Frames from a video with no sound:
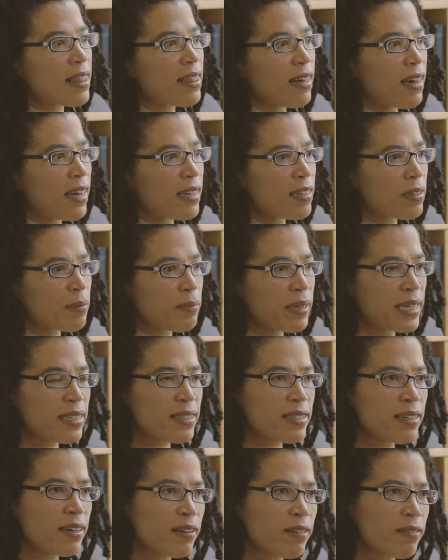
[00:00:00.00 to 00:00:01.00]
thought to
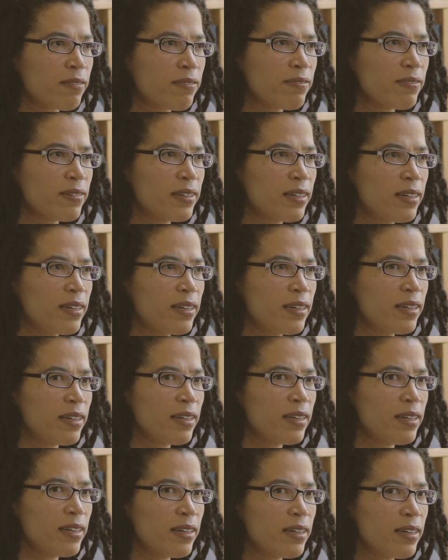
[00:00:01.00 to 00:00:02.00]
myself,
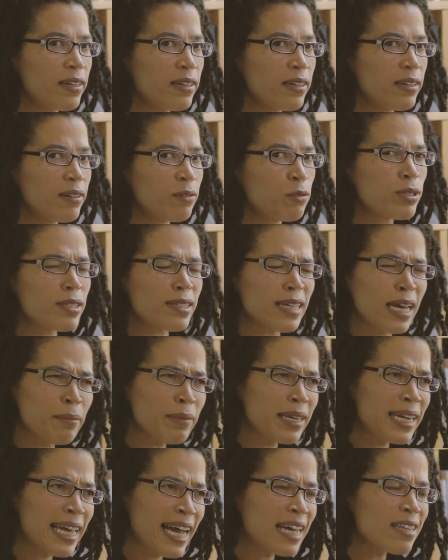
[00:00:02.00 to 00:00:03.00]
well,
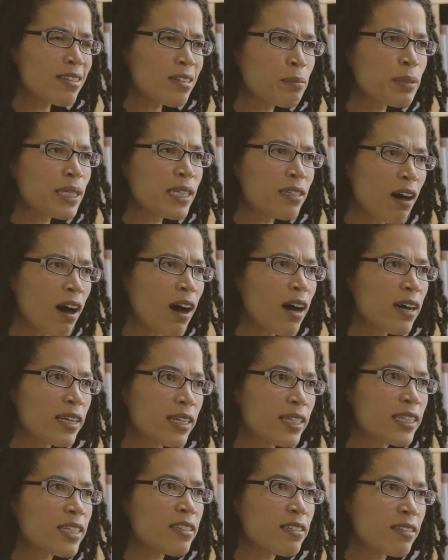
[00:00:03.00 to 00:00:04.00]
Simon has to be
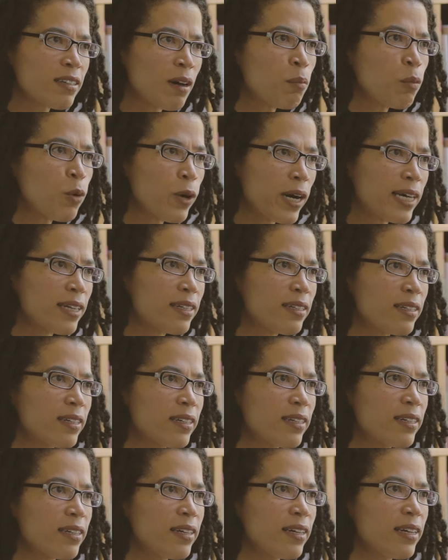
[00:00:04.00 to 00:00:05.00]
talking to someone.
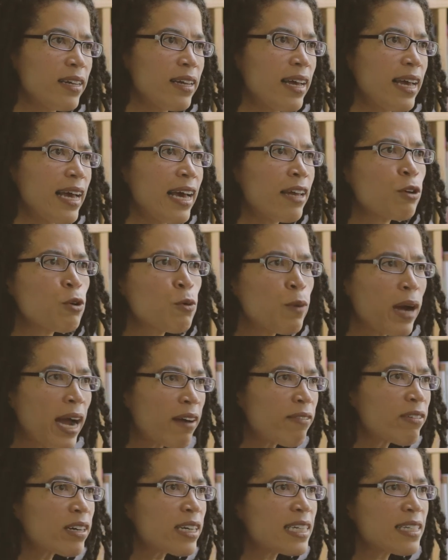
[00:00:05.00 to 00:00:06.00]
And
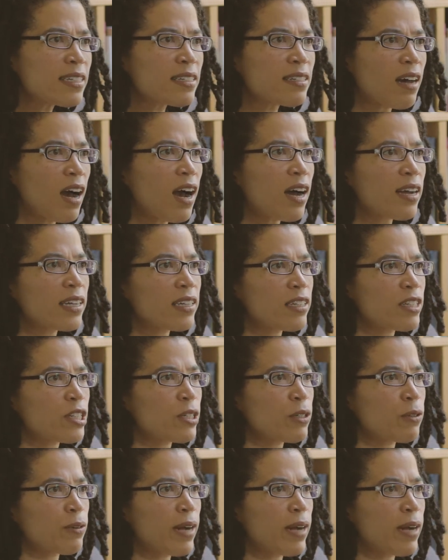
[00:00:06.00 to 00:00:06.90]
whoever he's talking to